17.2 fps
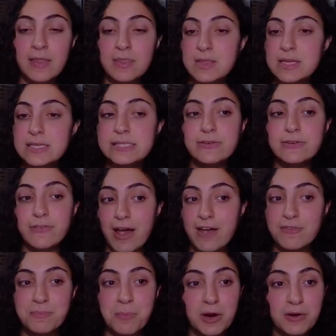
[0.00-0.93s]
This
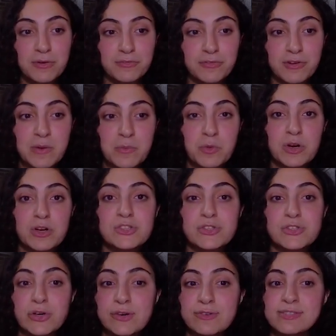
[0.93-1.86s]
5-part framework
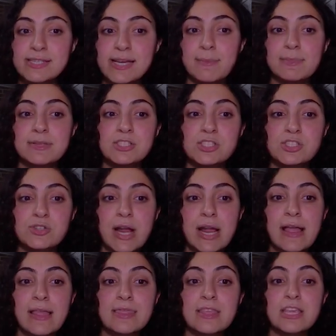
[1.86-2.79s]
serves to
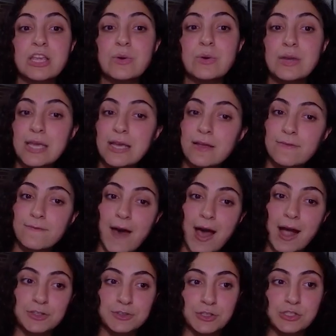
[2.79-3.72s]
demonstrate the unique
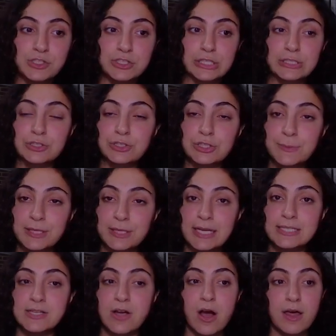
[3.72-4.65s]
factors contributing
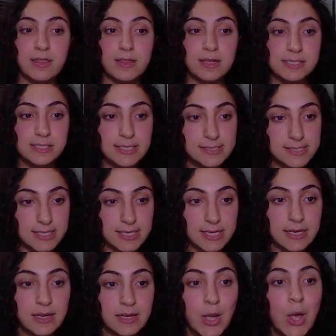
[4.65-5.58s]
to
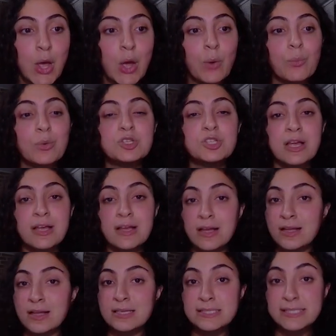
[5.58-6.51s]
authenticity, which
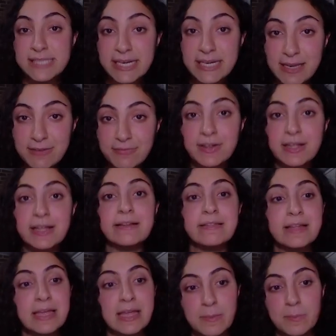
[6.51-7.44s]

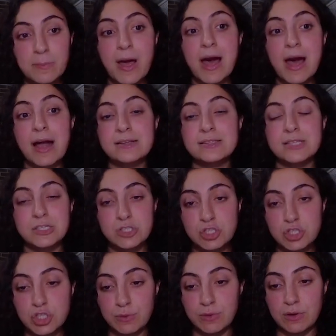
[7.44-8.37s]
significantly impacts
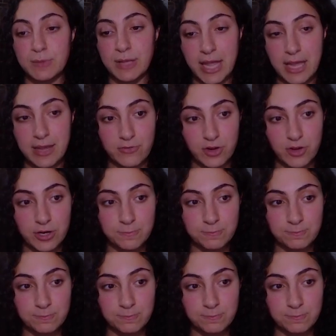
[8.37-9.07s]
consumer behavior.